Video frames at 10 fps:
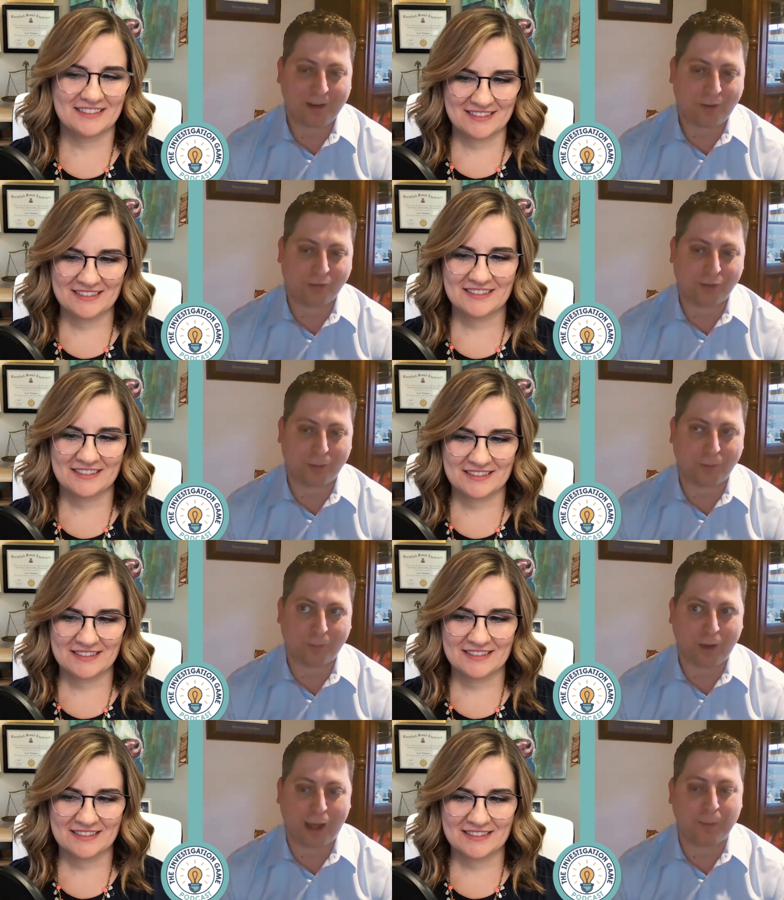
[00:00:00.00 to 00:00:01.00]
Speaker 1: and
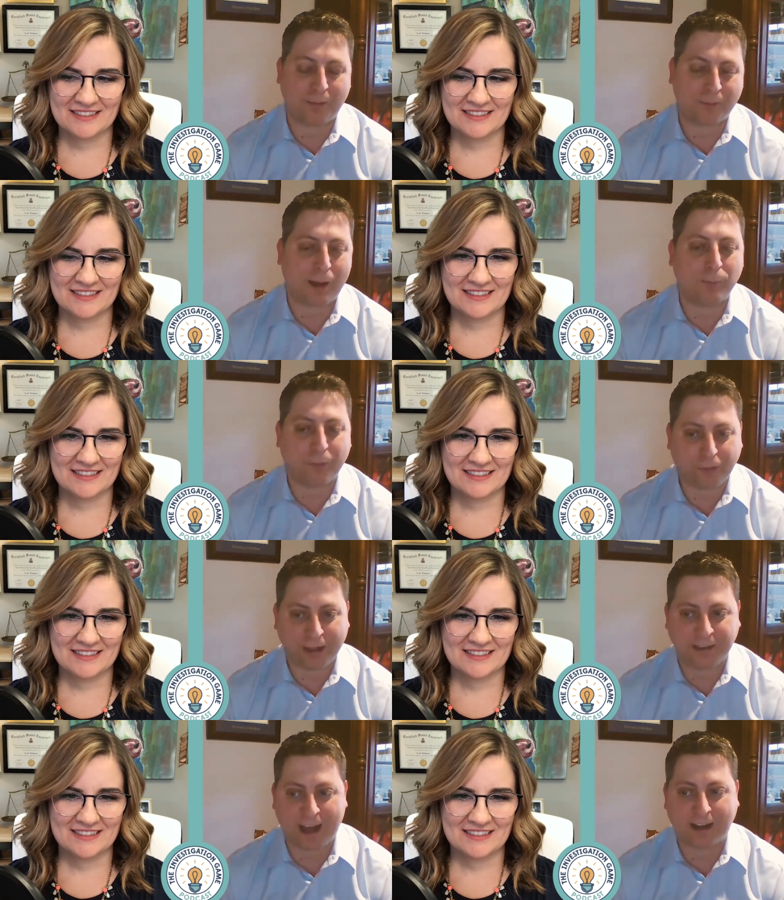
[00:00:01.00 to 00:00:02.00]
also rob at
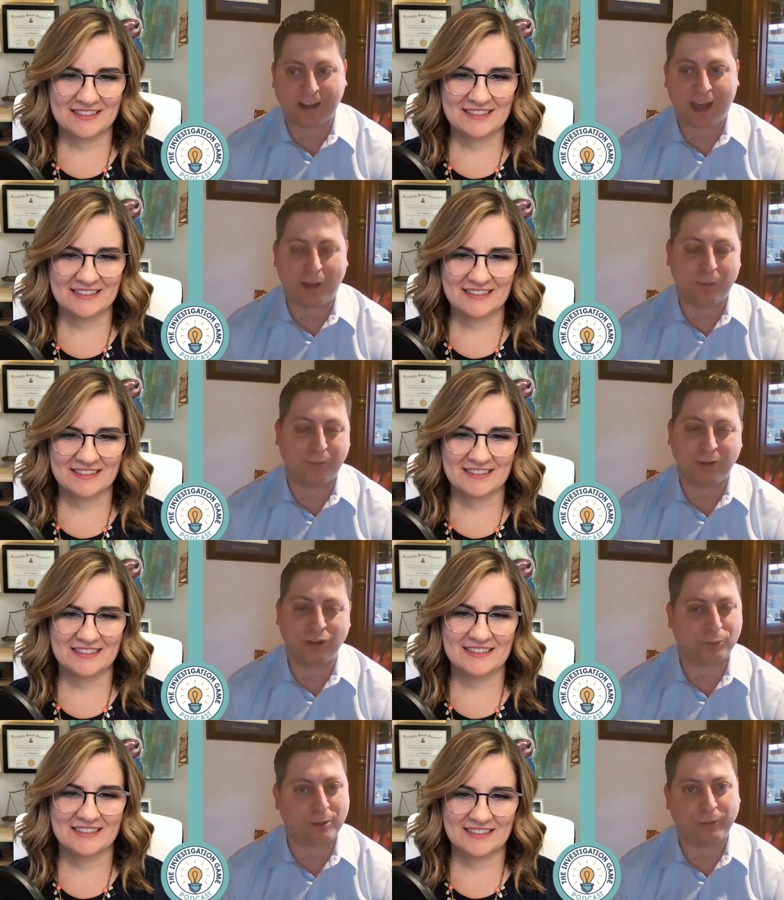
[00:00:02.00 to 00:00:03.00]
robfried.com if you just